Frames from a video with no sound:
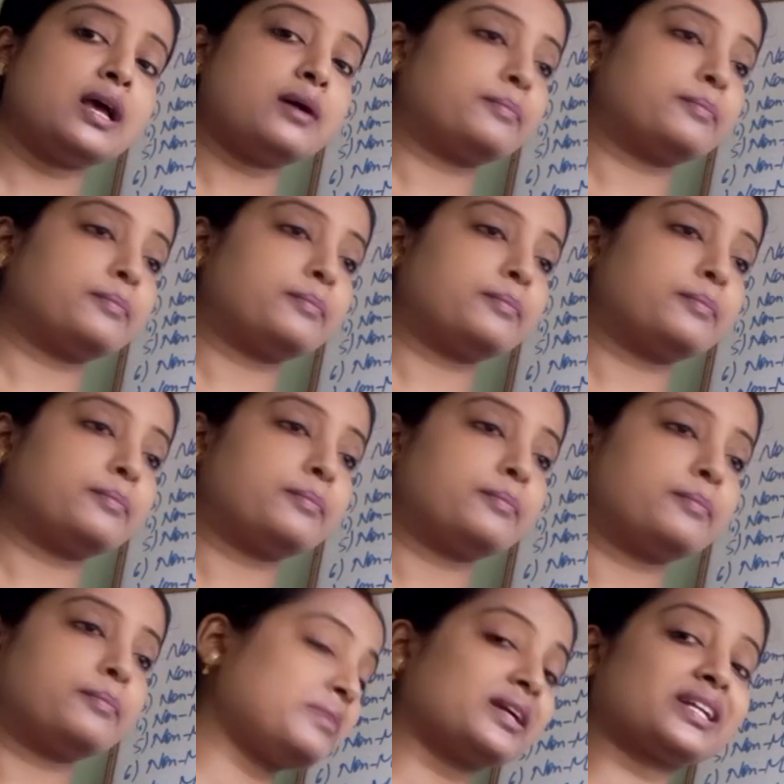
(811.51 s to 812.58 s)
But in
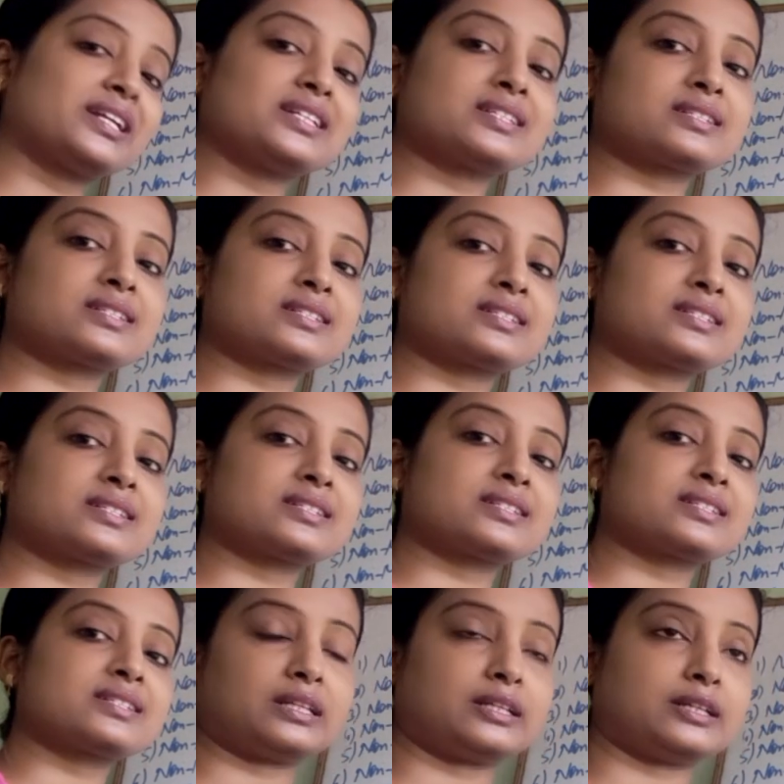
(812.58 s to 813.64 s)
non-metals,
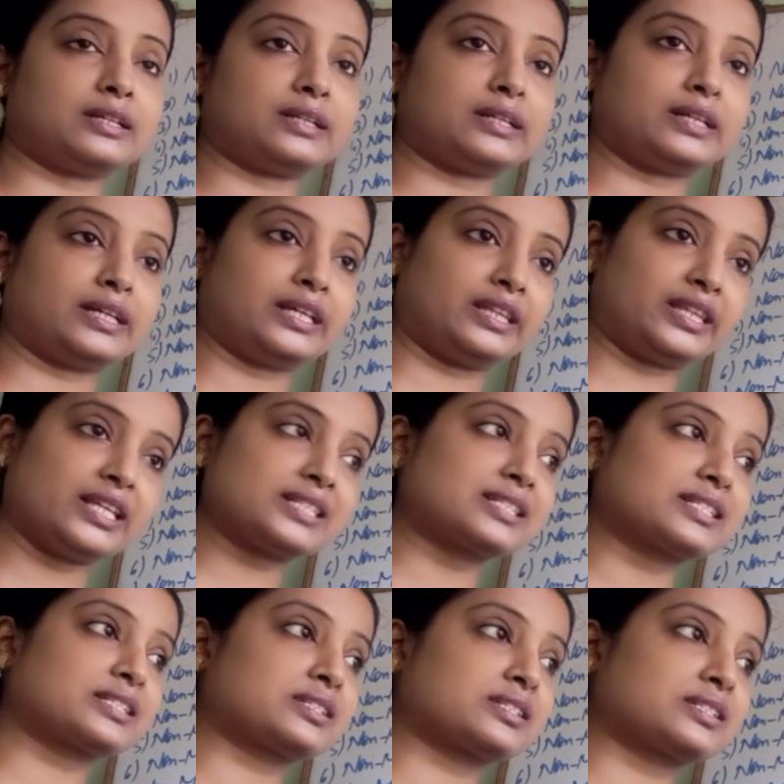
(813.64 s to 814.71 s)
in
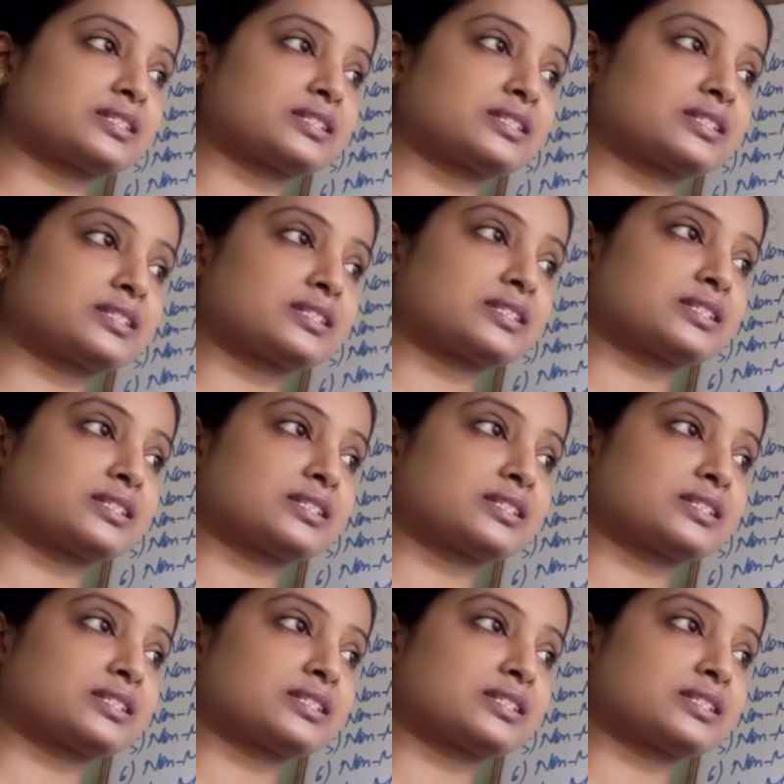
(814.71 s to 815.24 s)
this type